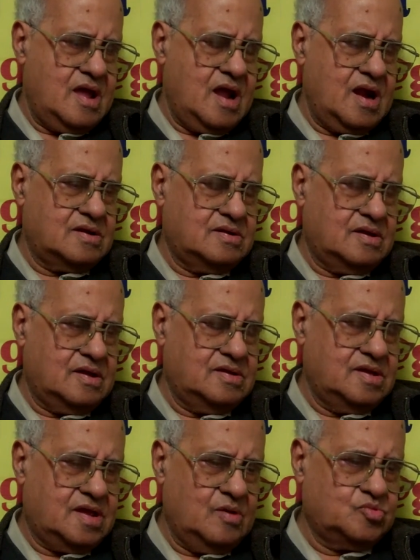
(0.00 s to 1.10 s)
and
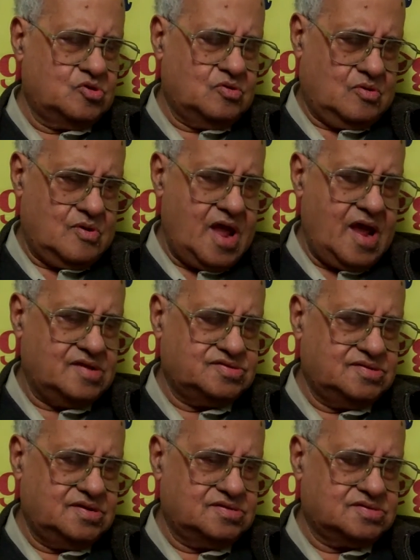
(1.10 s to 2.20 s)
he came to know, as
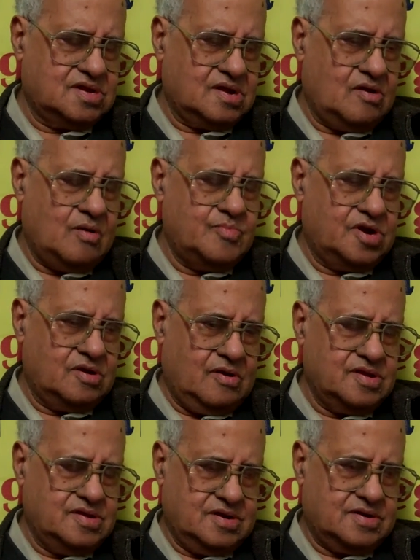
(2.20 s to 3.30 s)
he's a government
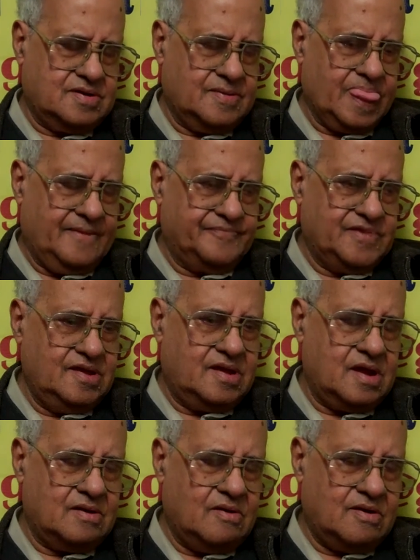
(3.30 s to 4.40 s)
lawyer, he
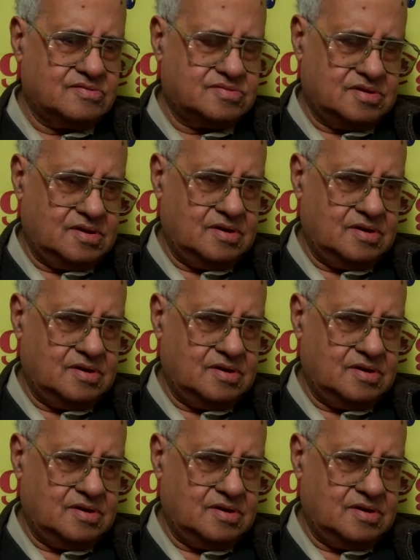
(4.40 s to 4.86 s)
cannot